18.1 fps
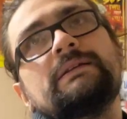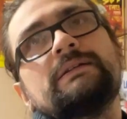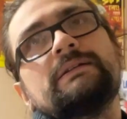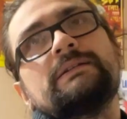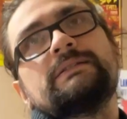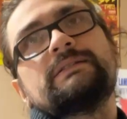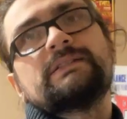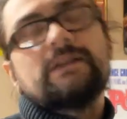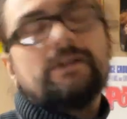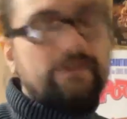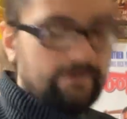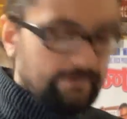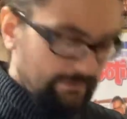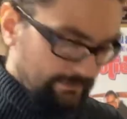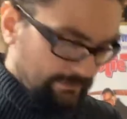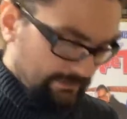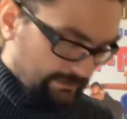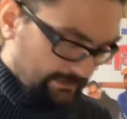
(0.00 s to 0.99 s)
let's
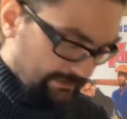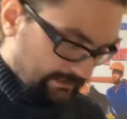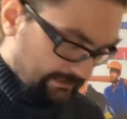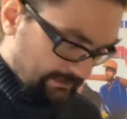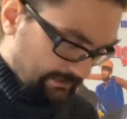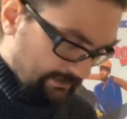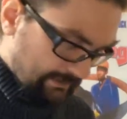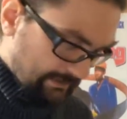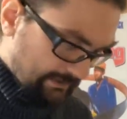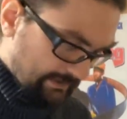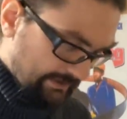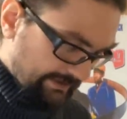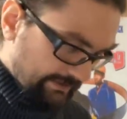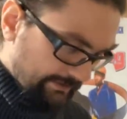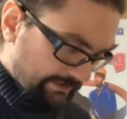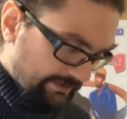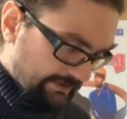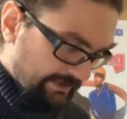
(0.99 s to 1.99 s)
go
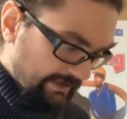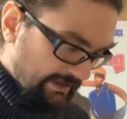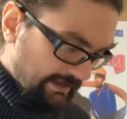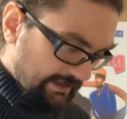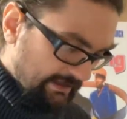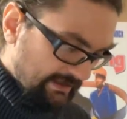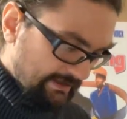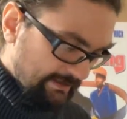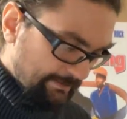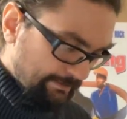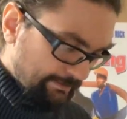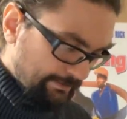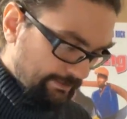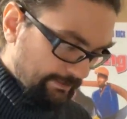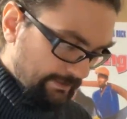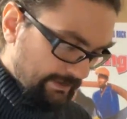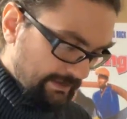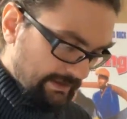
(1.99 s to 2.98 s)

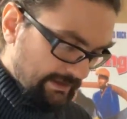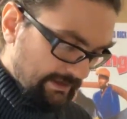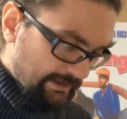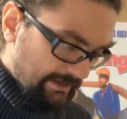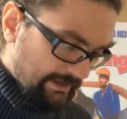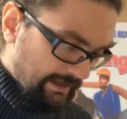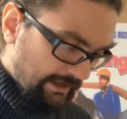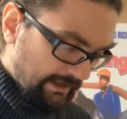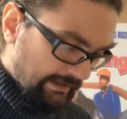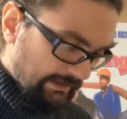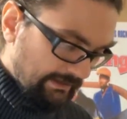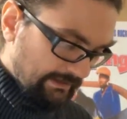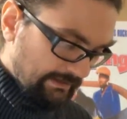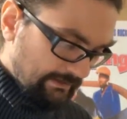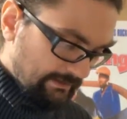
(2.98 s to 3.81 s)
6.8.